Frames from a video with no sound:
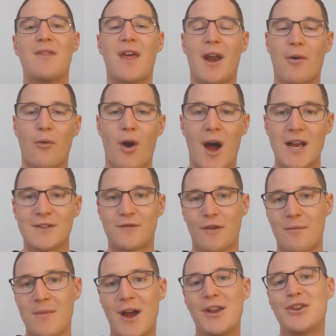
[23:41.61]
that arise
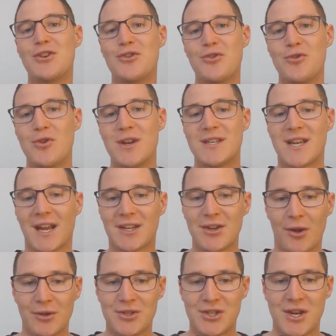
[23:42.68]
from a new
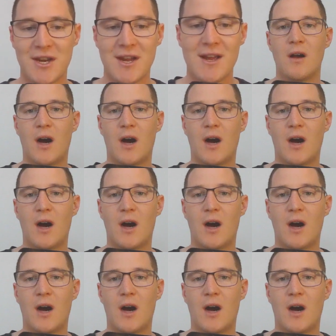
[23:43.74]
technology.